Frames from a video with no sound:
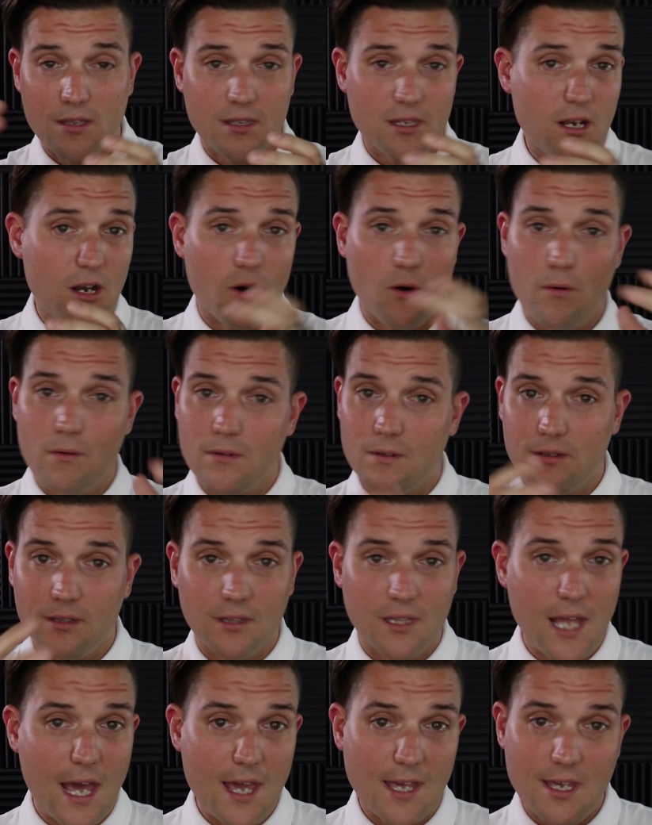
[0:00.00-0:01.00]
you know,
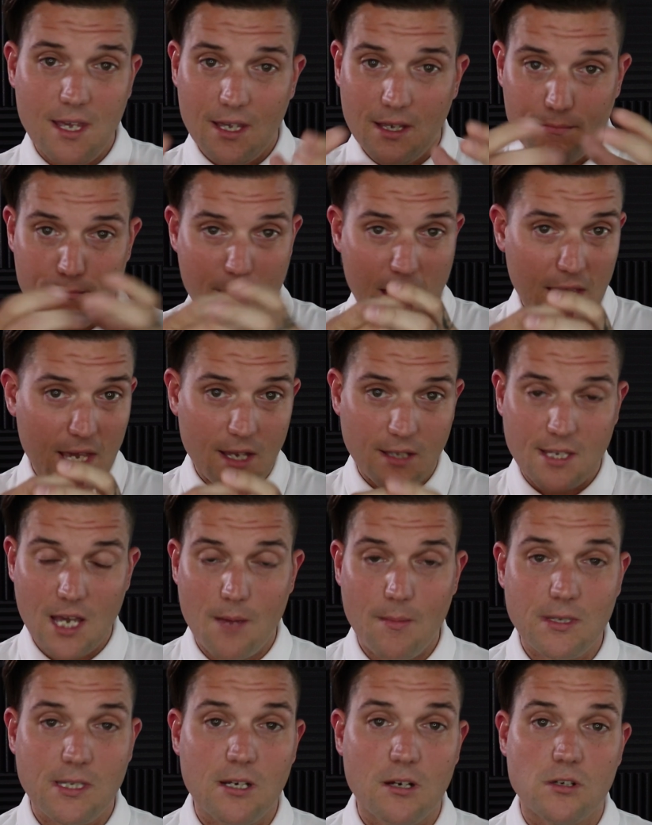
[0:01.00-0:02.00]
legging, megging
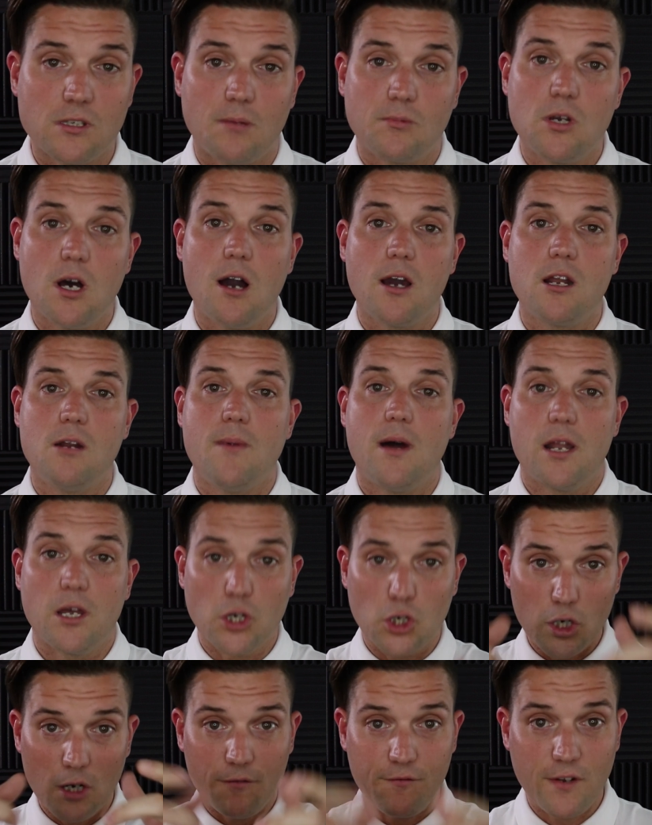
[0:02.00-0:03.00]
type materials. I'm talking about a
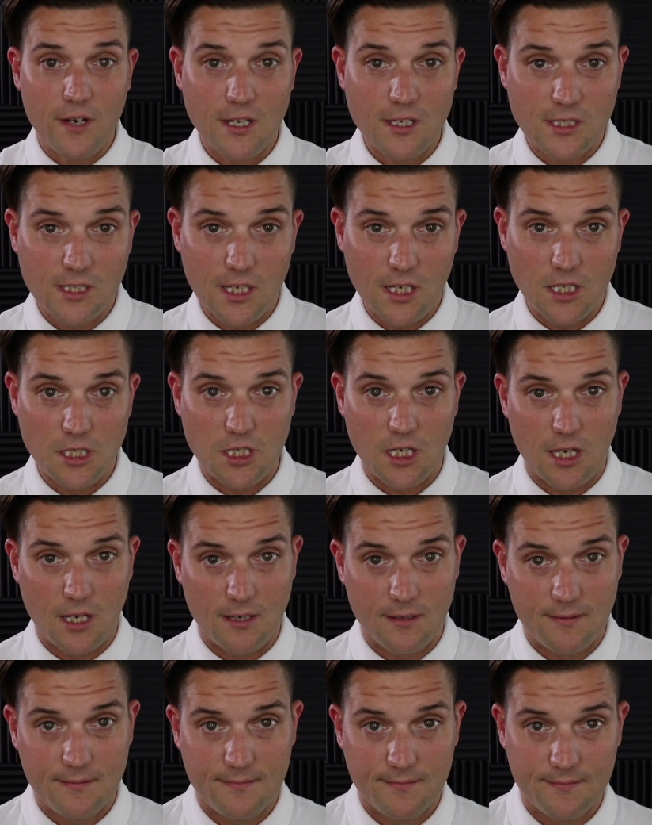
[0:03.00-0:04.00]
good fitting skinny jean.